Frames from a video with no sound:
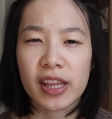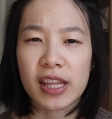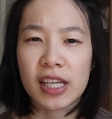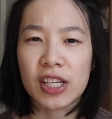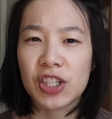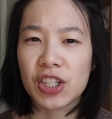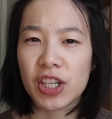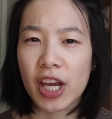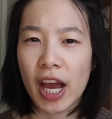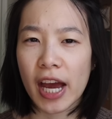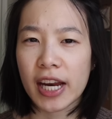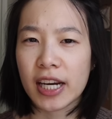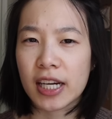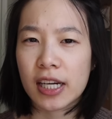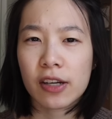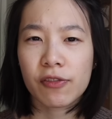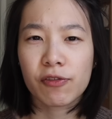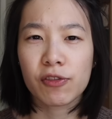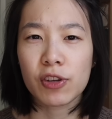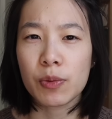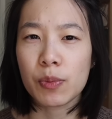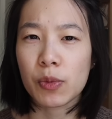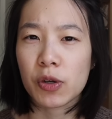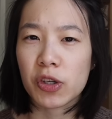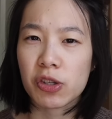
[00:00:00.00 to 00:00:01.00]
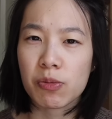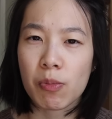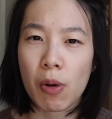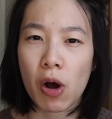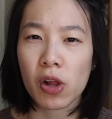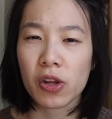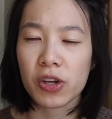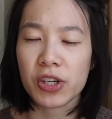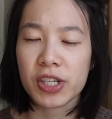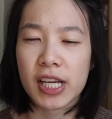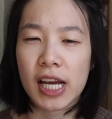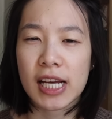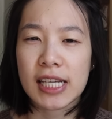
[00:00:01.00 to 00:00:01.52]
think she added a few more
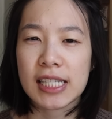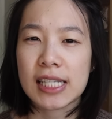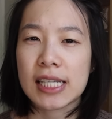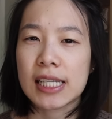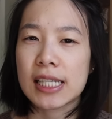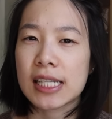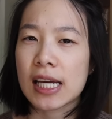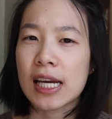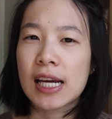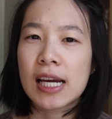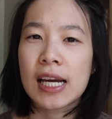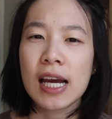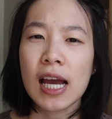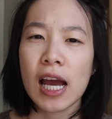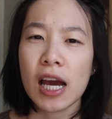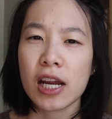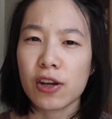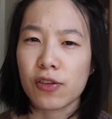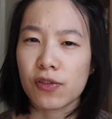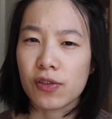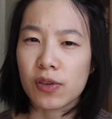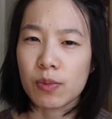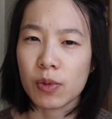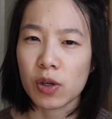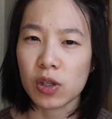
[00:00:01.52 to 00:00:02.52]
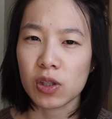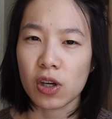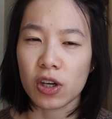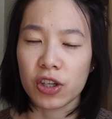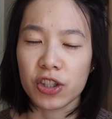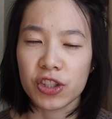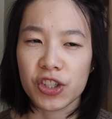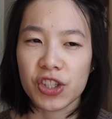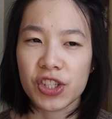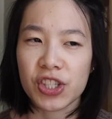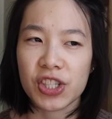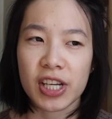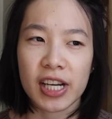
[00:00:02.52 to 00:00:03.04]
smaller sizes and a few more
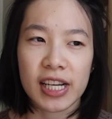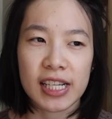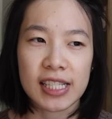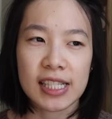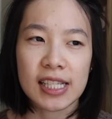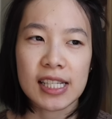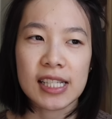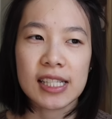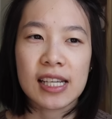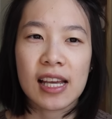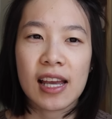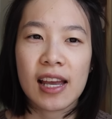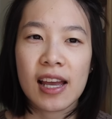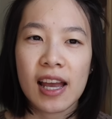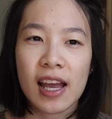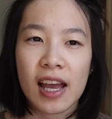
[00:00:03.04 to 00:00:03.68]
larger sizes,